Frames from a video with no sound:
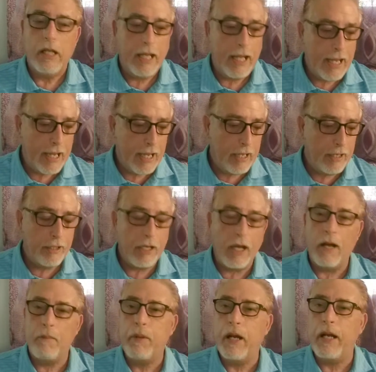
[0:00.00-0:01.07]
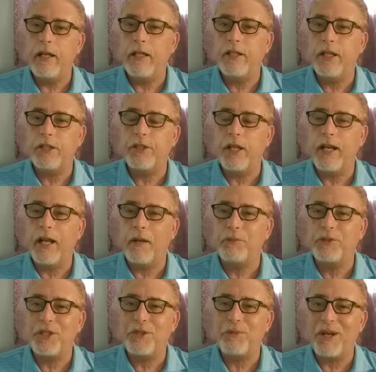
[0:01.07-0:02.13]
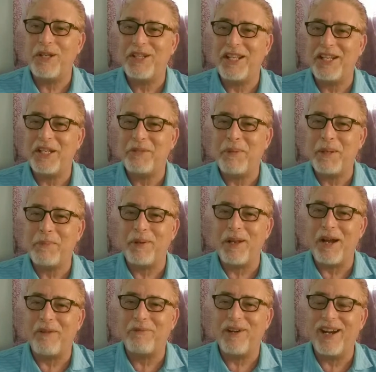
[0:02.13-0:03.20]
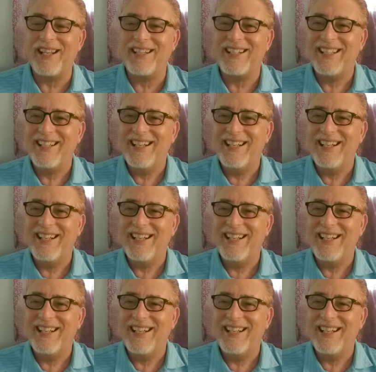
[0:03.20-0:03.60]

And but it does not help the situation getting these people off, right?